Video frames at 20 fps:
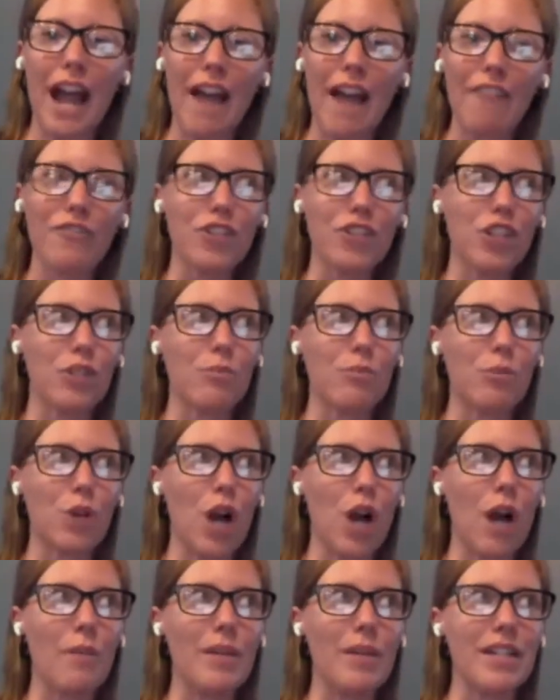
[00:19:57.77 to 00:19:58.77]
ever
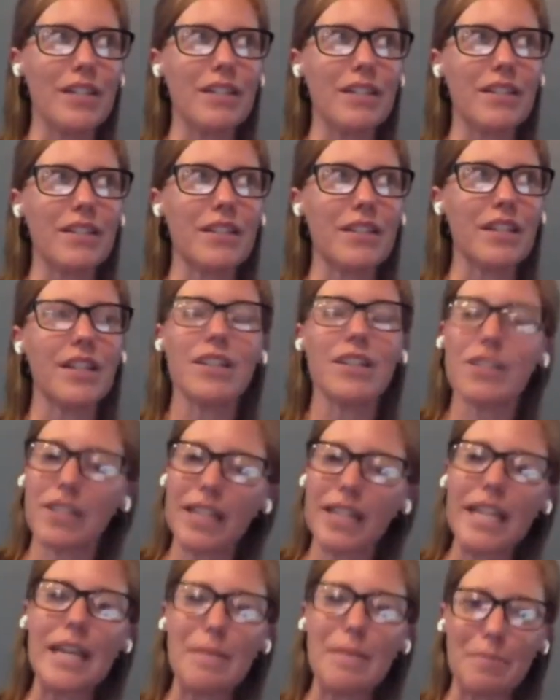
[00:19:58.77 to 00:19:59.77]
promise to
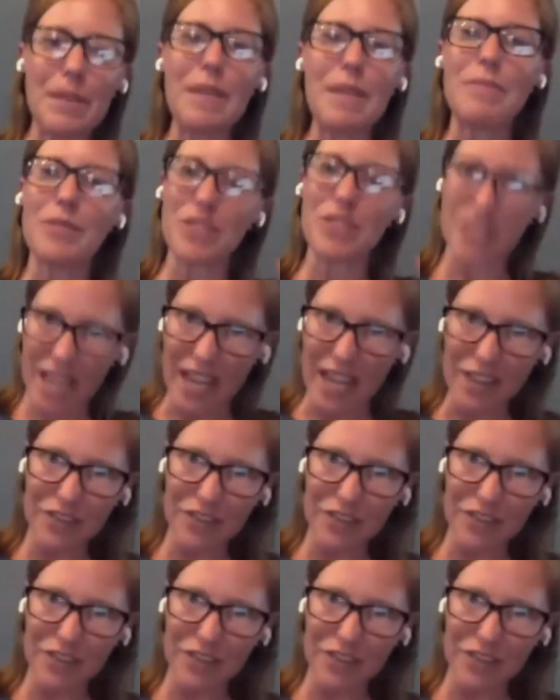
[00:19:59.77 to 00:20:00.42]
keep people safe.